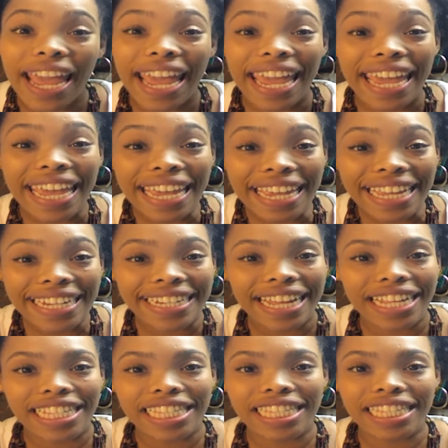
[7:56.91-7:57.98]
and
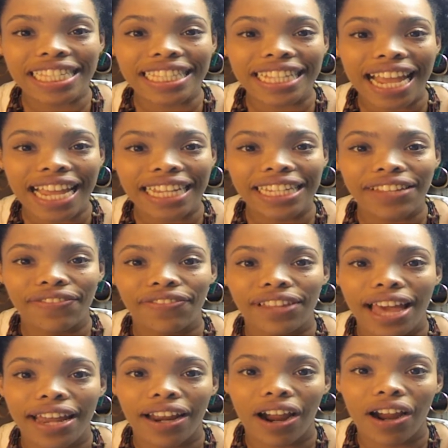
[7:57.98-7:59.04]
slightly
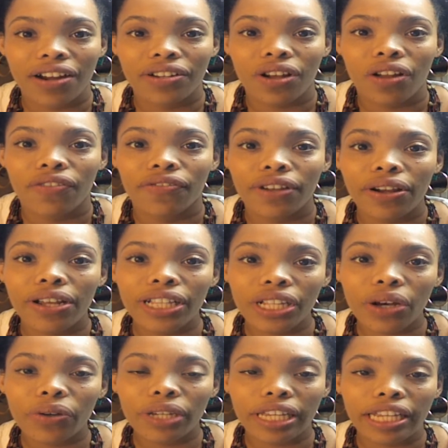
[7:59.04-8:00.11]
flat ironed on very
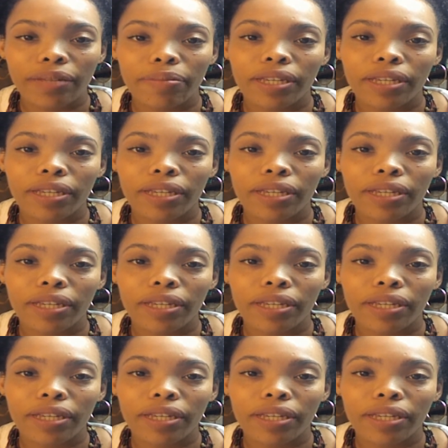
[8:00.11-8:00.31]
low heat,